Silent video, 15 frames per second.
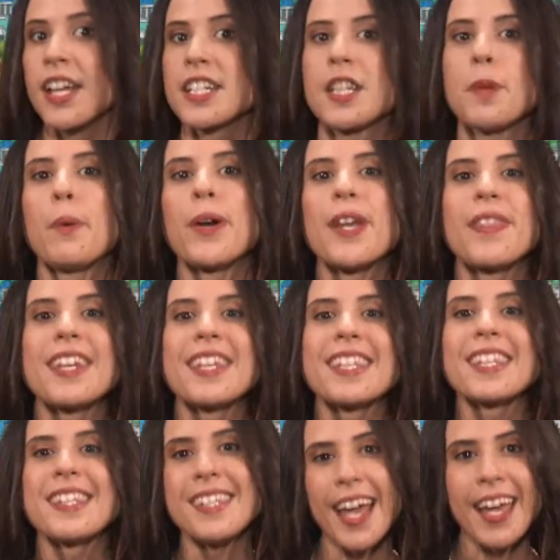to the point that
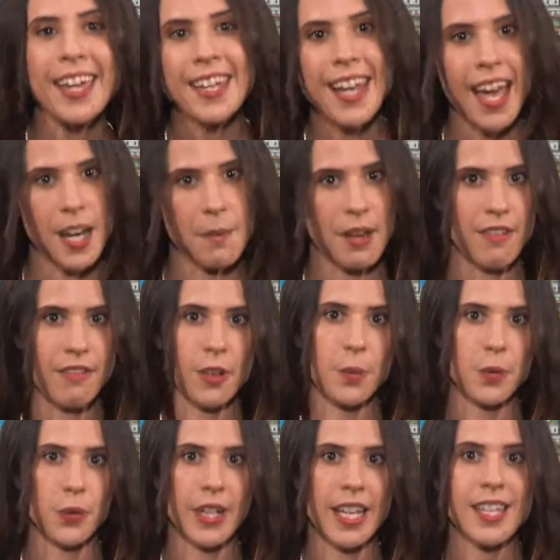its second anime
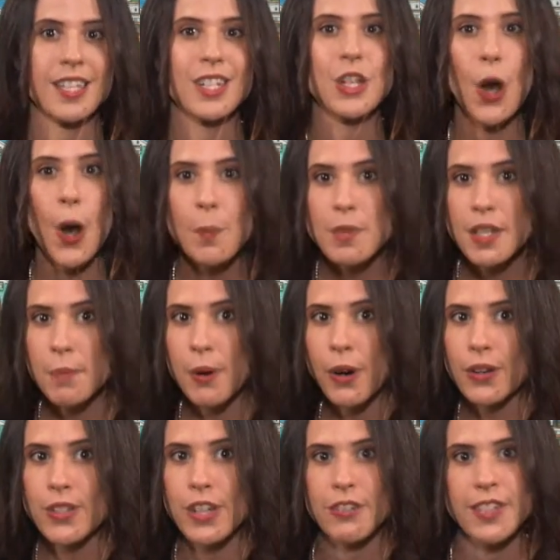film's release topped the
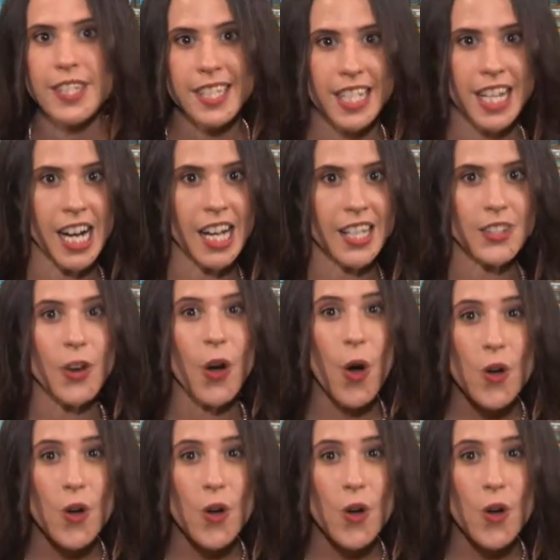box office charts